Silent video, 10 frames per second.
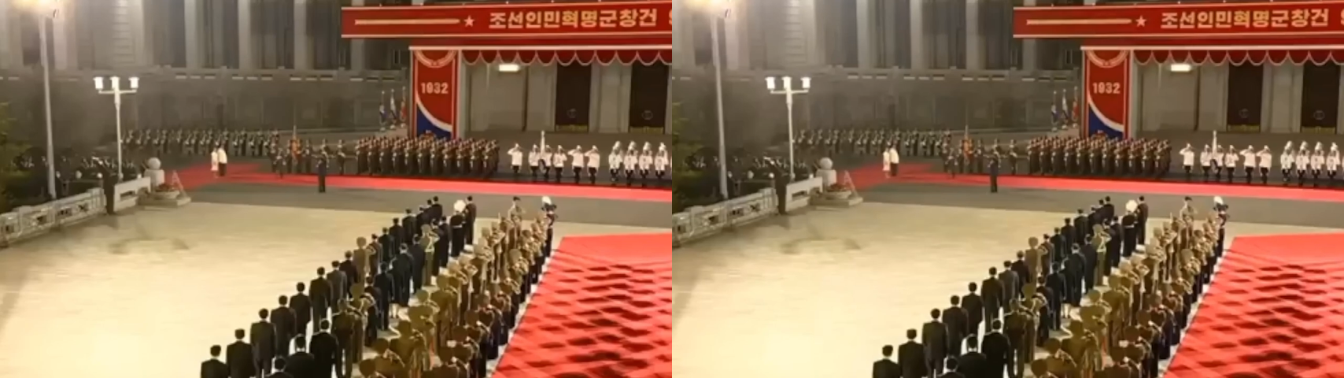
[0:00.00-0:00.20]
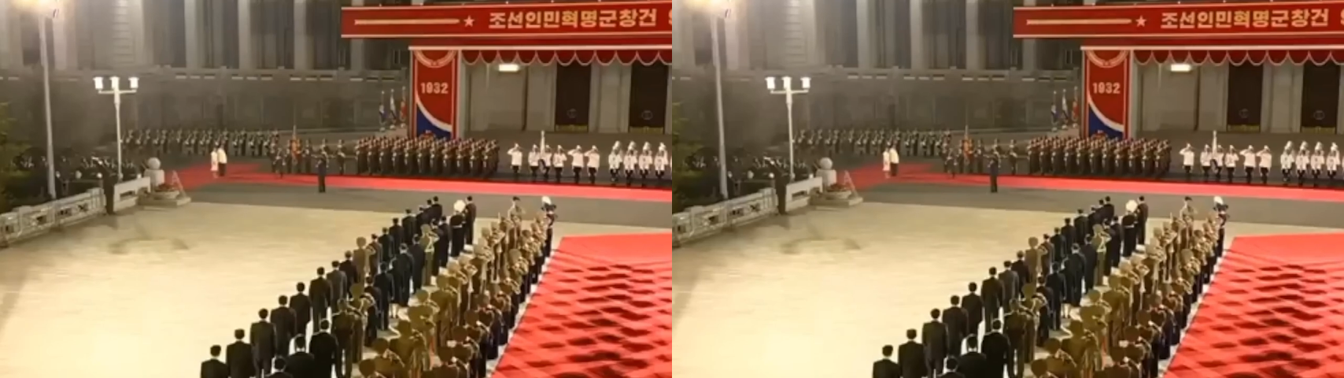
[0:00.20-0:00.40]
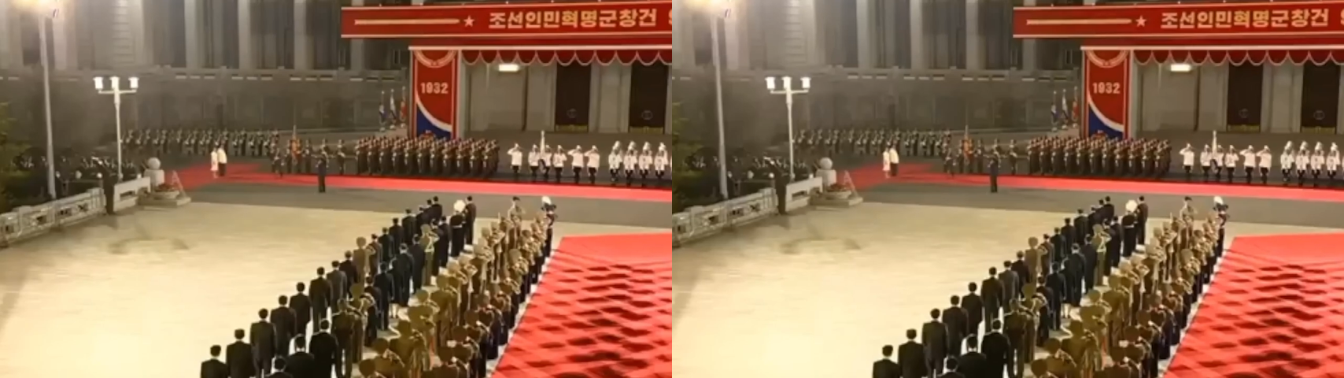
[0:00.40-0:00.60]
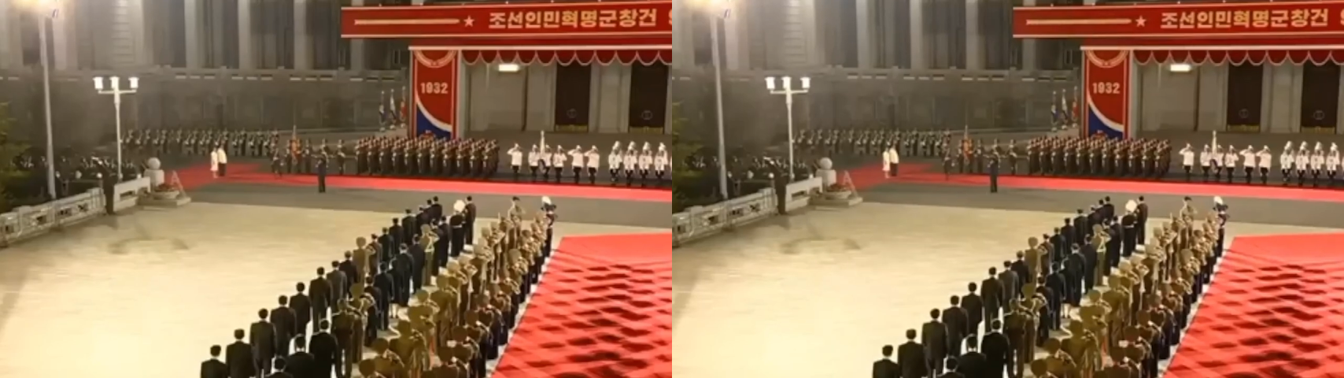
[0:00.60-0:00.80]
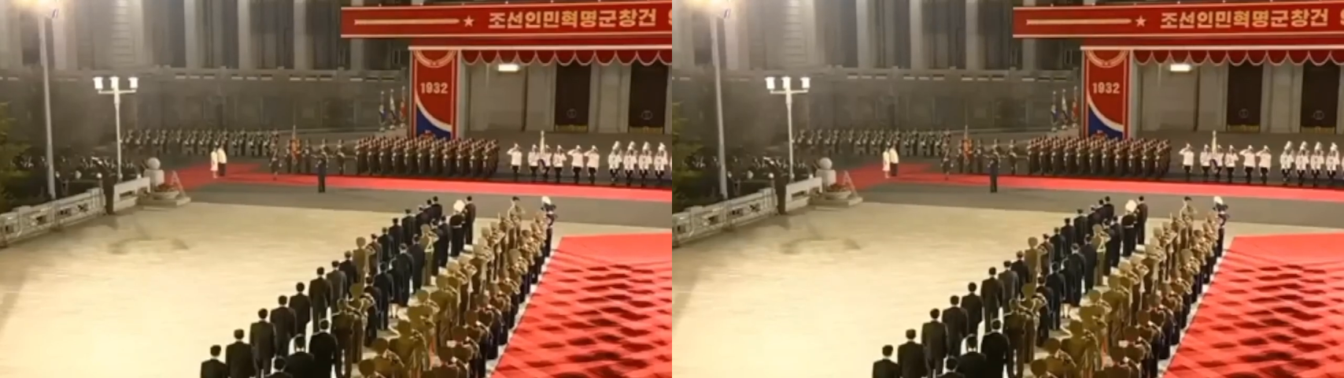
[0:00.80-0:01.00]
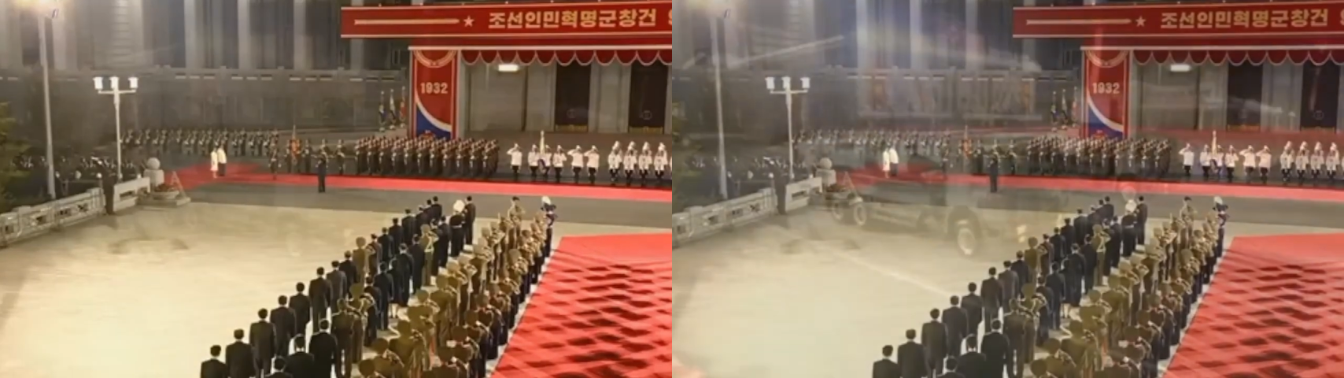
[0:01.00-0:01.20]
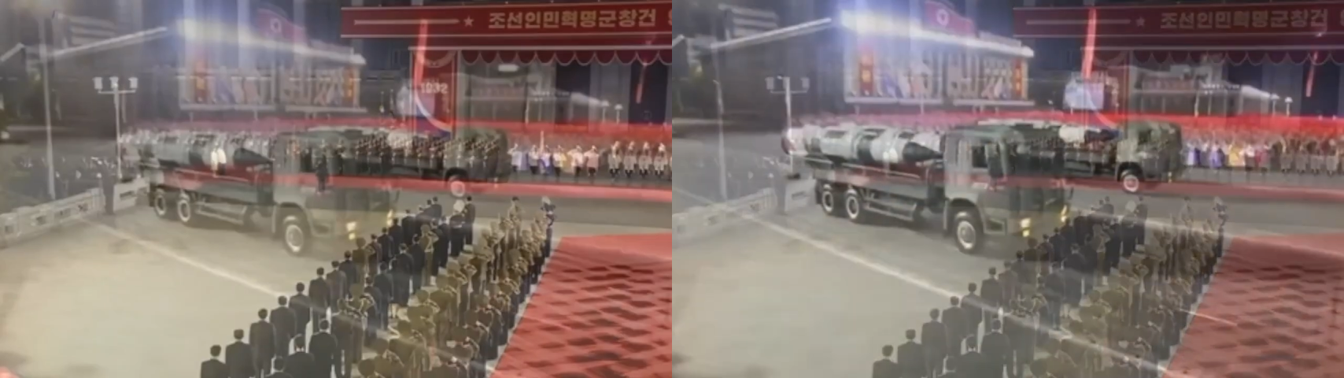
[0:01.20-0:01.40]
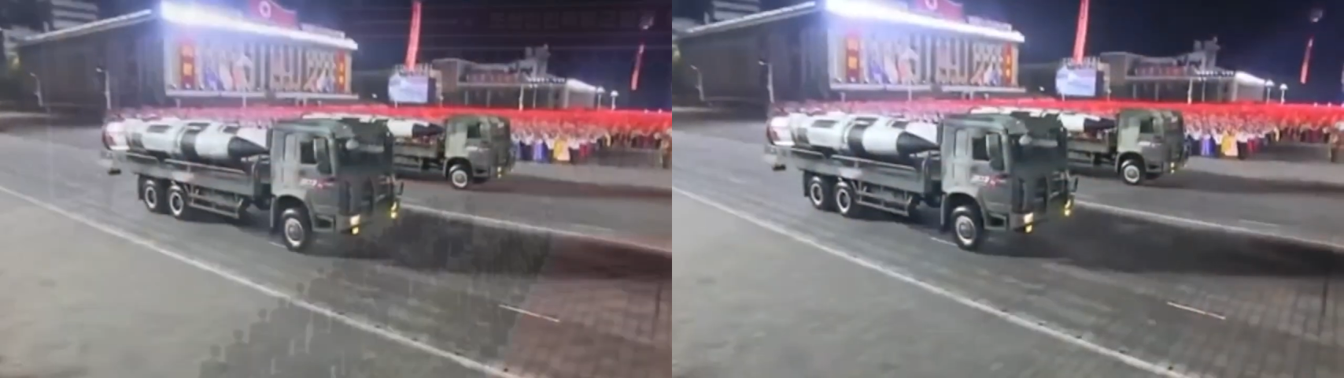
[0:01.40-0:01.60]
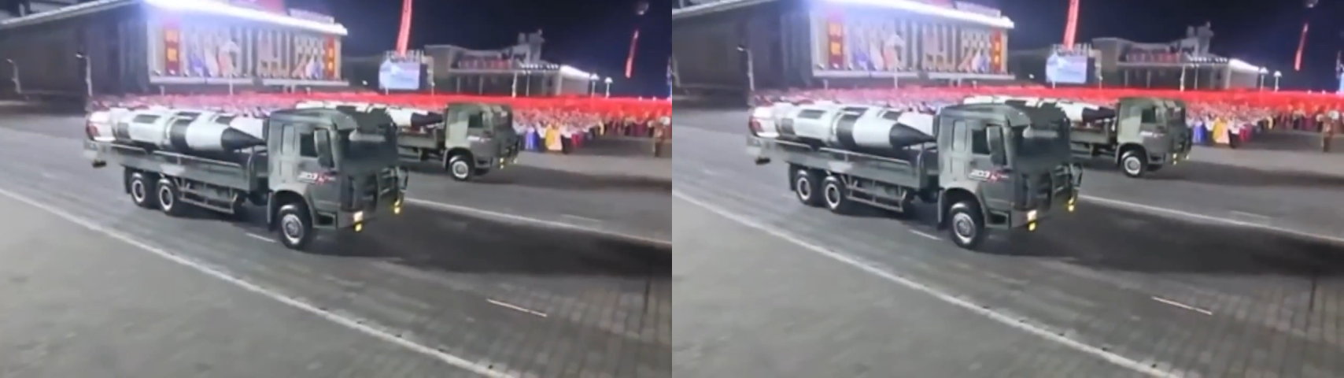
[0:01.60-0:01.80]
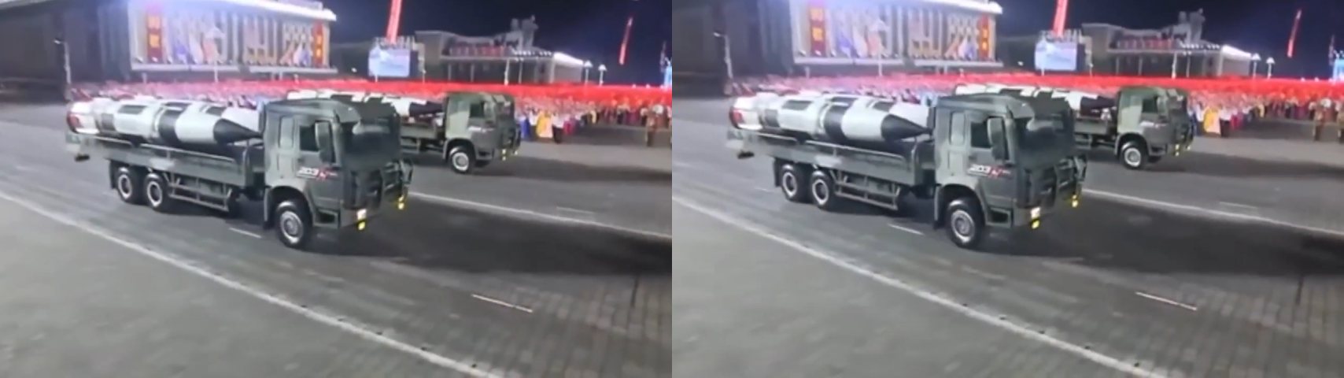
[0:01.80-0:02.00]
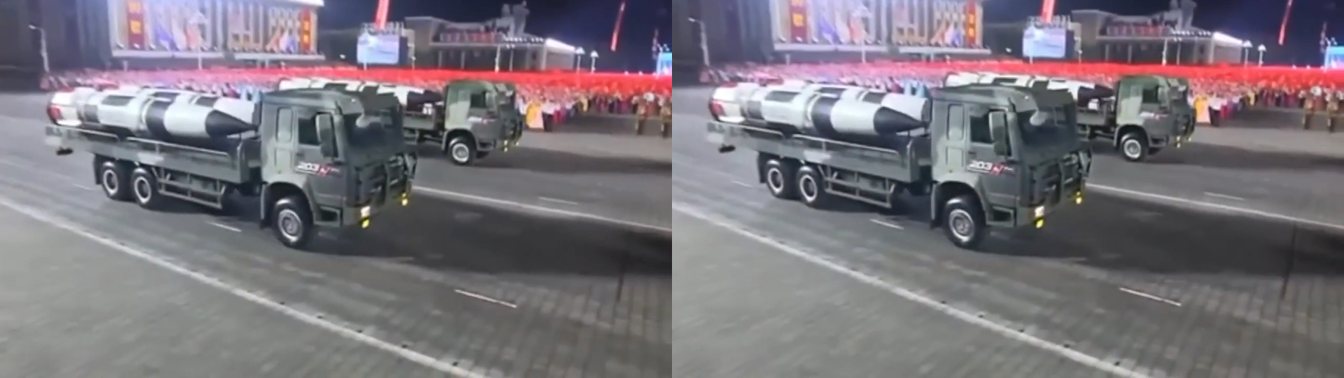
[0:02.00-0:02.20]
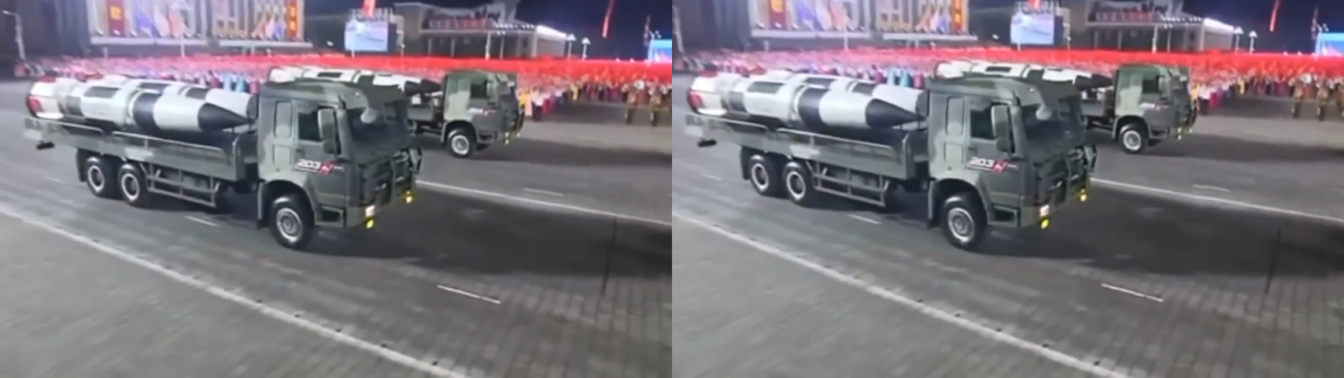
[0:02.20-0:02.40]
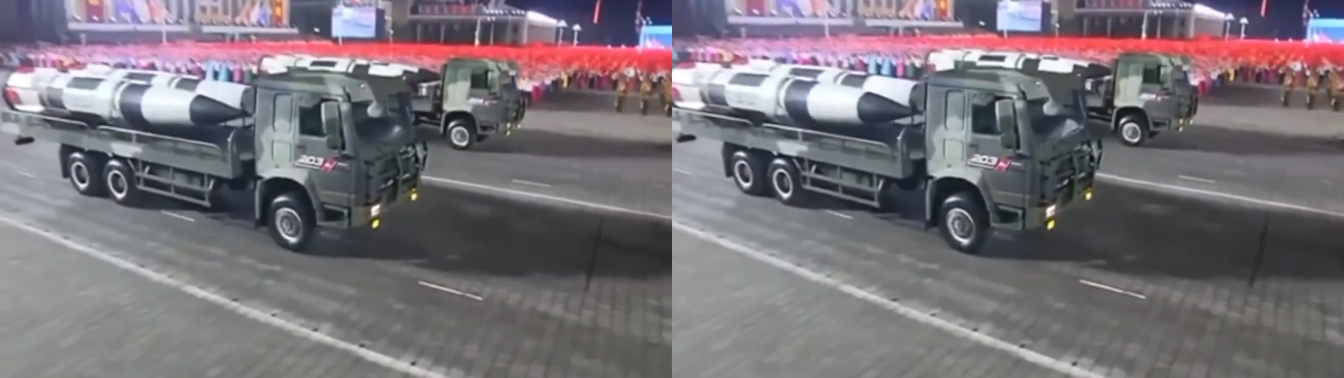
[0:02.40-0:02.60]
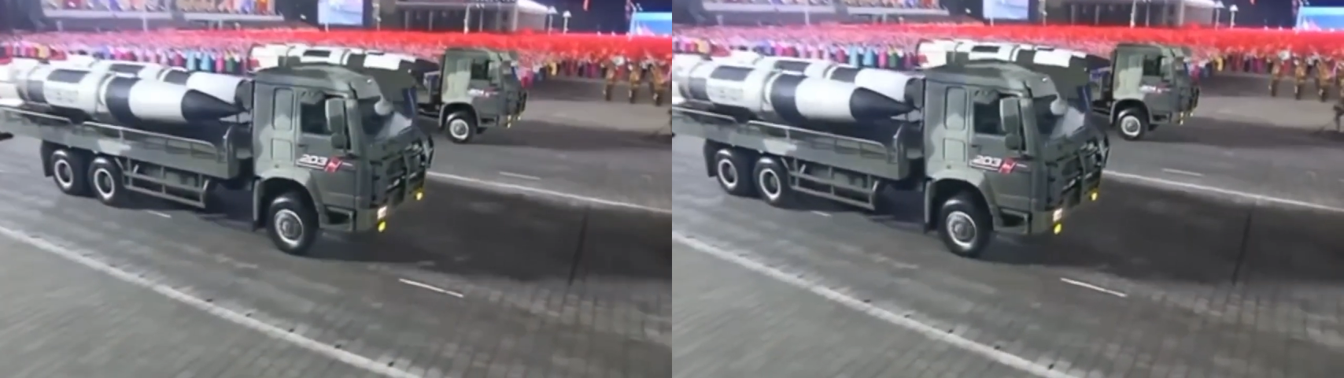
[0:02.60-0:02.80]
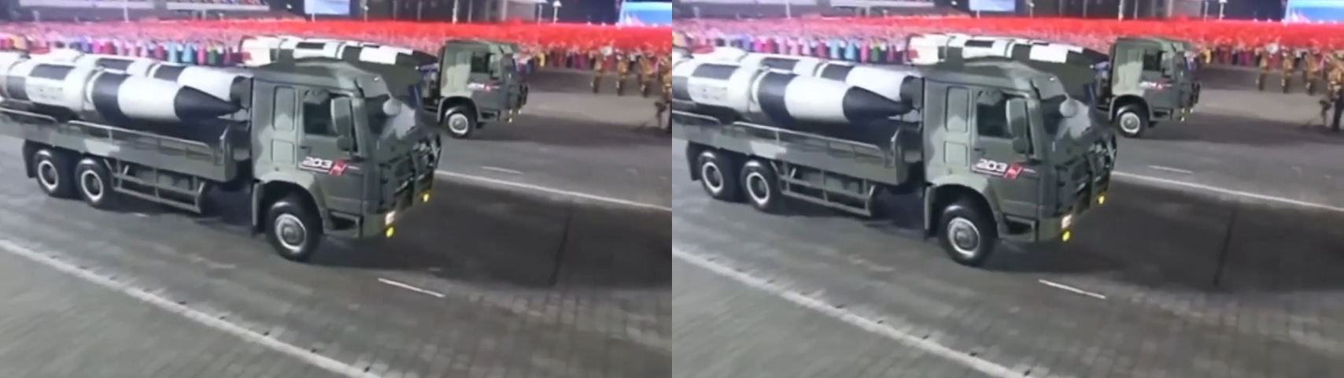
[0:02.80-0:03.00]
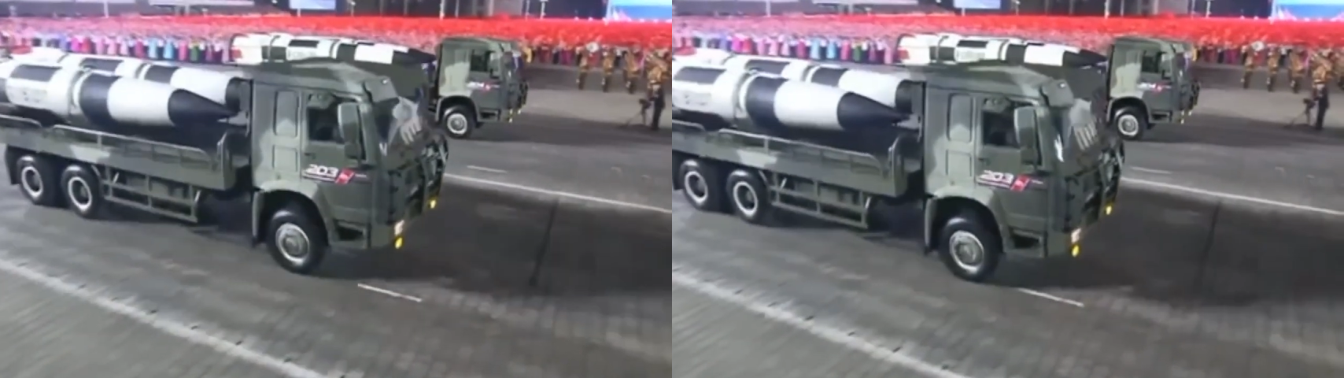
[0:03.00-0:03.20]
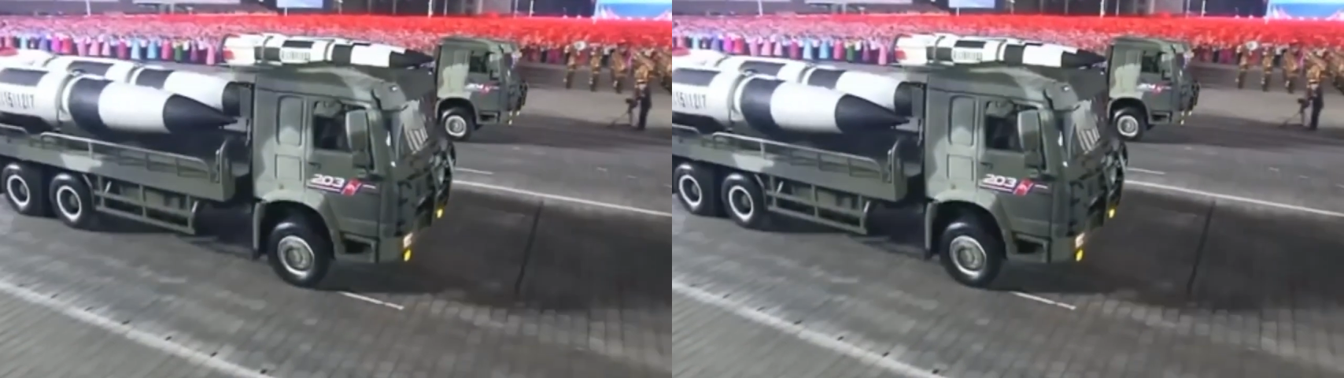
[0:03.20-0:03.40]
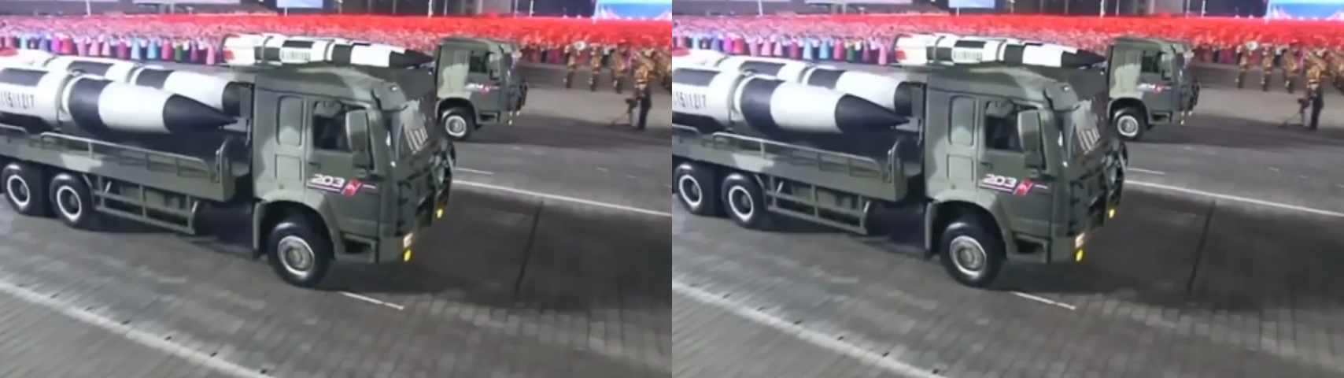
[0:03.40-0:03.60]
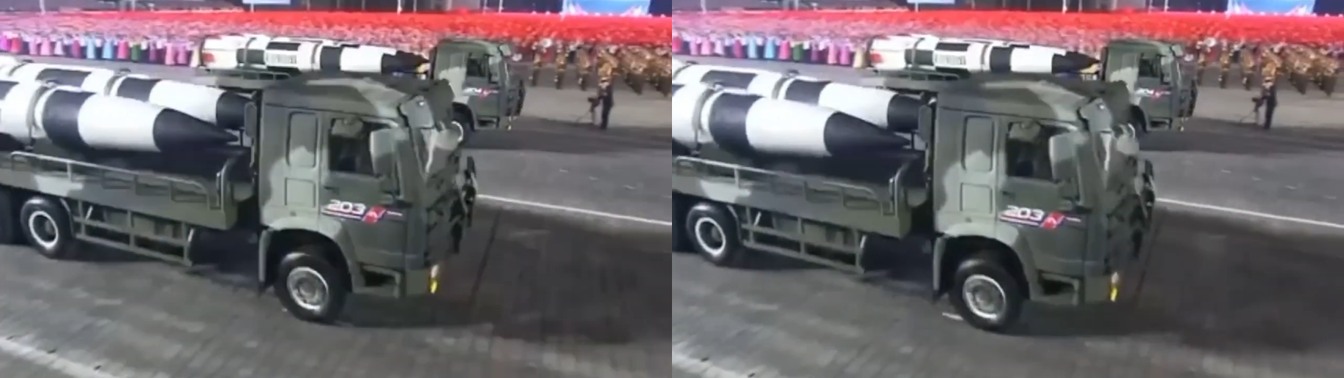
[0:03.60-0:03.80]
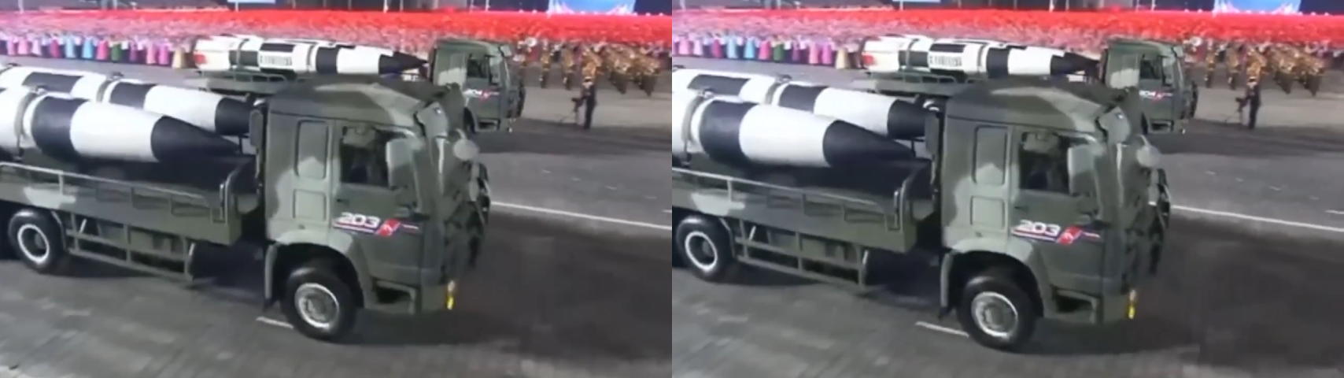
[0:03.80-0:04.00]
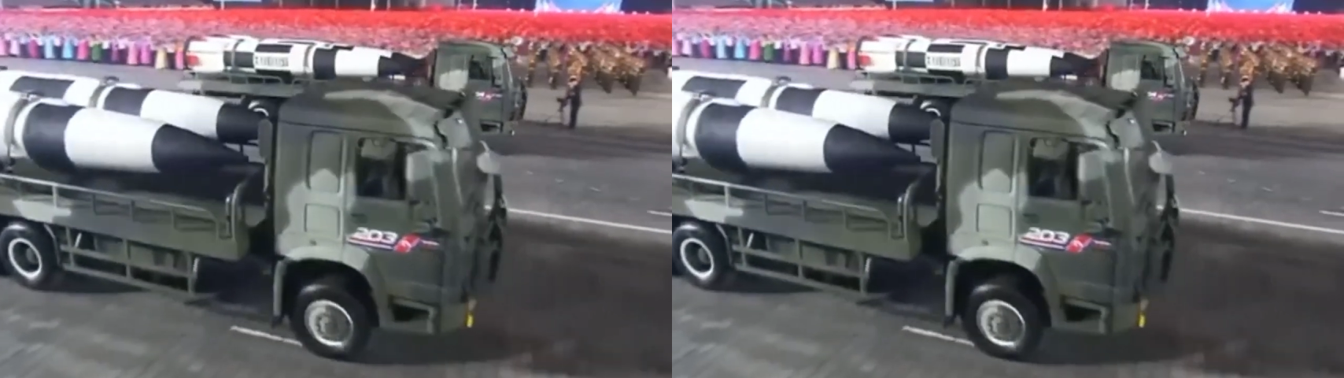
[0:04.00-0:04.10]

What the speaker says: No face is visible, so there are no lips to read.